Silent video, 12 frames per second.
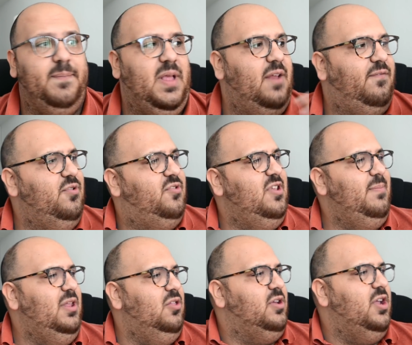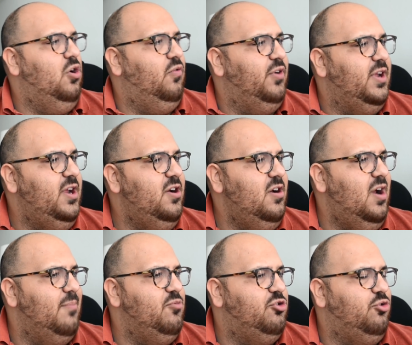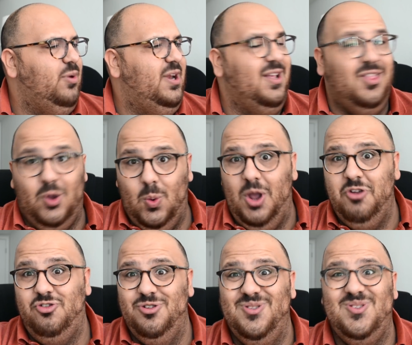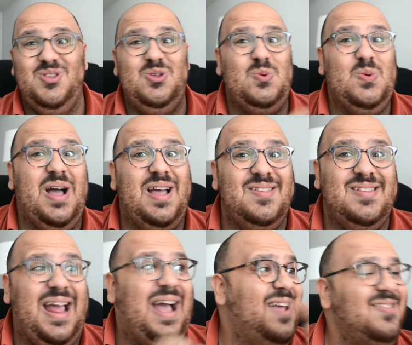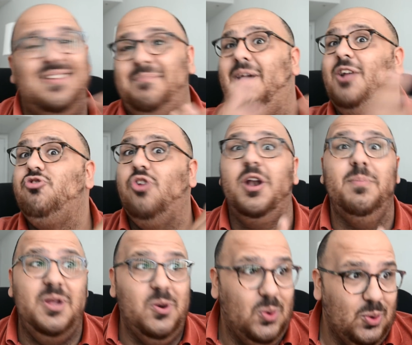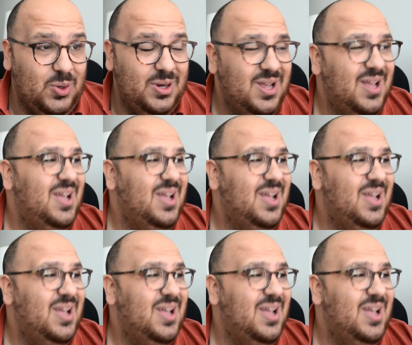And if you see me looking over here, I'm just reading the questions you guys asked. I'm not trying to be rude.